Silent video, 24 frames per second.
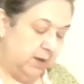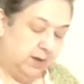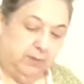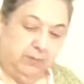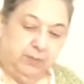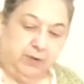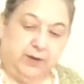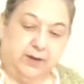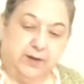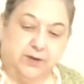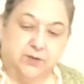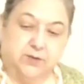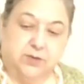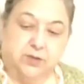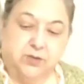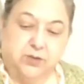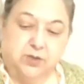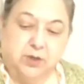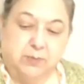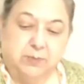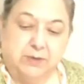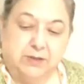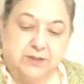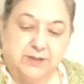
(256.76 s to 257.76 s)
because there's
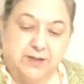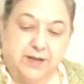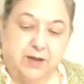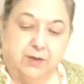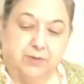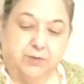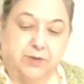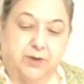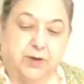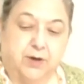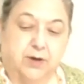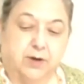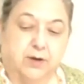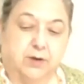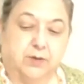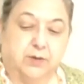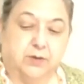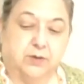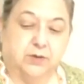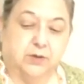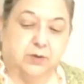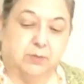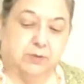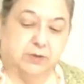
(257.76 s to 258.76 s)
so much out there,
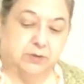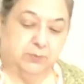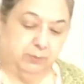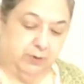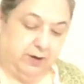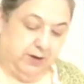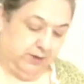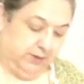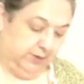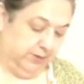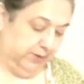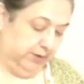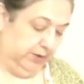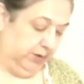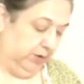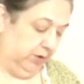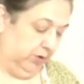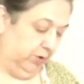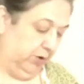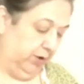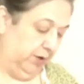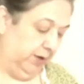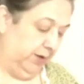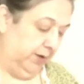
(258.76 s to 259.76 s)
there's so much practice and
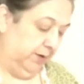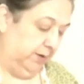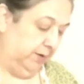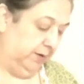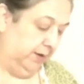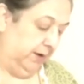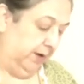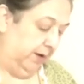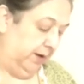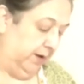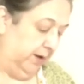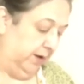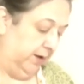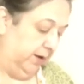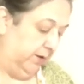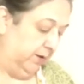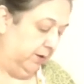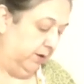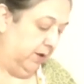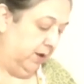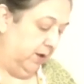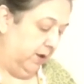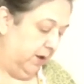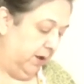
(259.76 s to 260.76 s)
learning, and
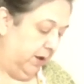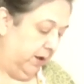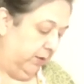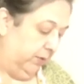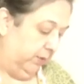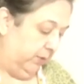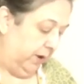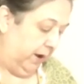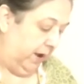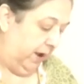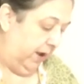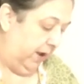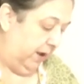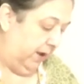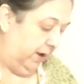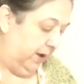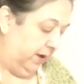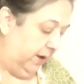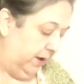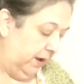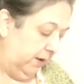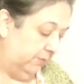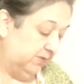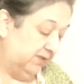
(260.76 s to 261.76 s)

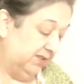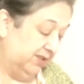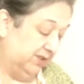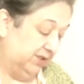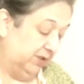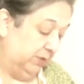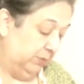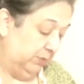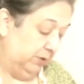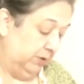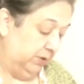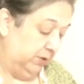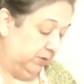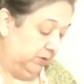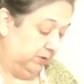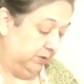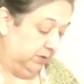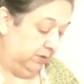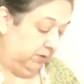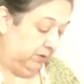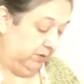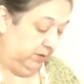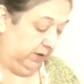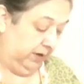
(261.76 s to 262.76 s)
I'm 61 years
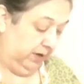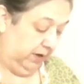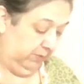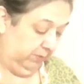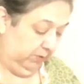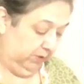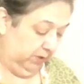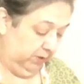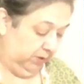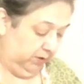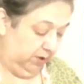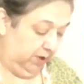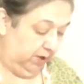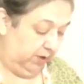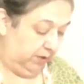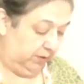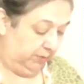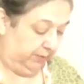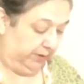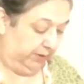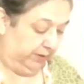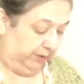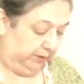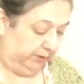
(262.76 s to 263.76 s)
old, and I'm
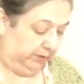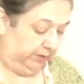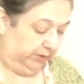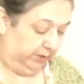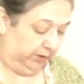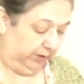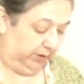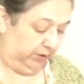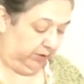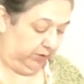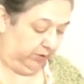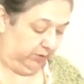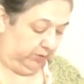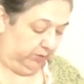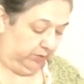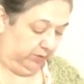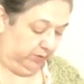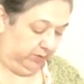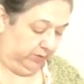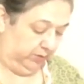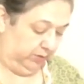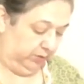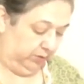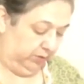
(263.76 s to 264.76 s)
continuing to learn
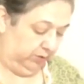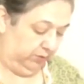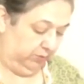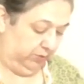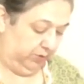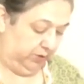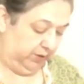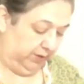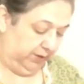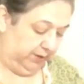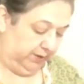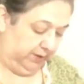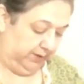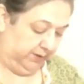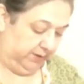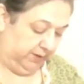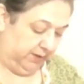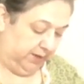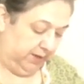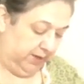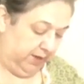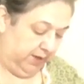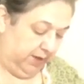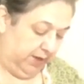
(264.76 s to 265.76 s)
new things
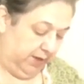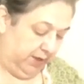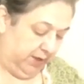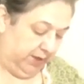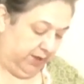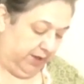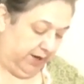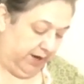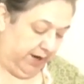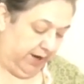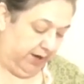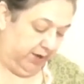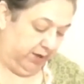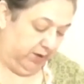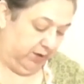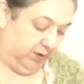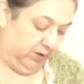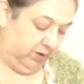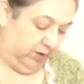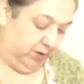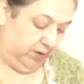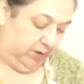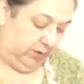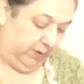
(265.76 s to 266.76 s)
that I didn't
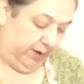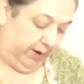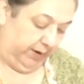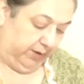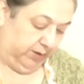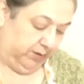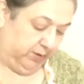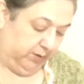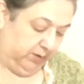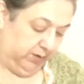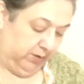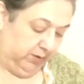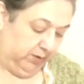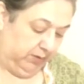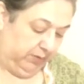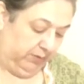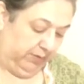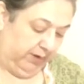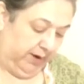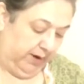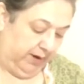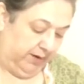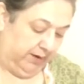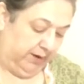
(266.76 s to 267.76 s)
know I could do,
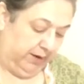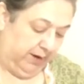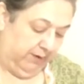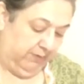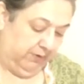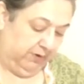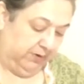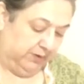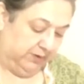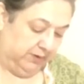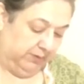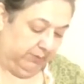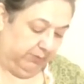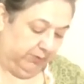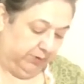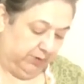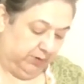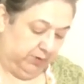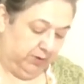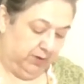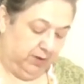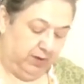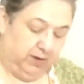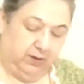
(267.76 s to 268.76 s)
and even some
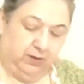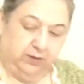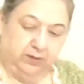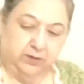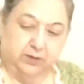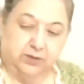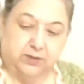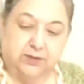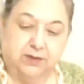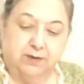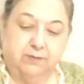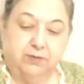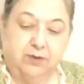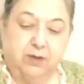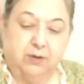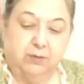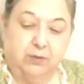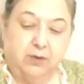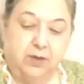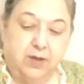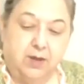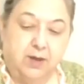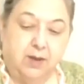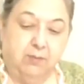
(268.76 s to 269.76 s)
new stuff that
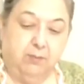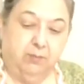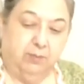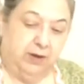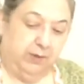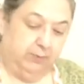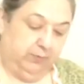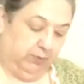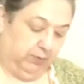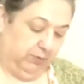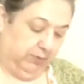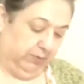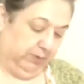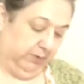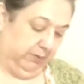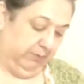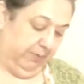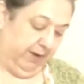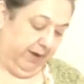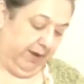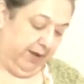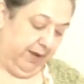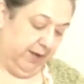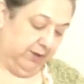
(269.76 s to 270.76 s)

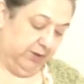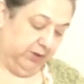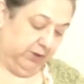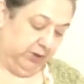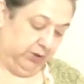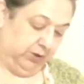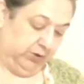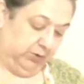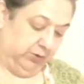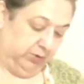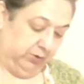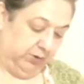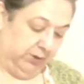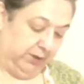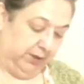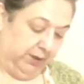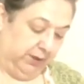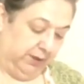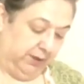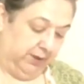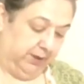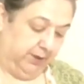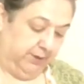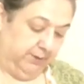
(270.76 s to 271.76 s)
my ancestors
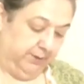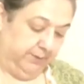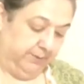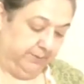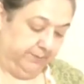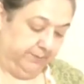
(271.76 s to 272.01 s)
did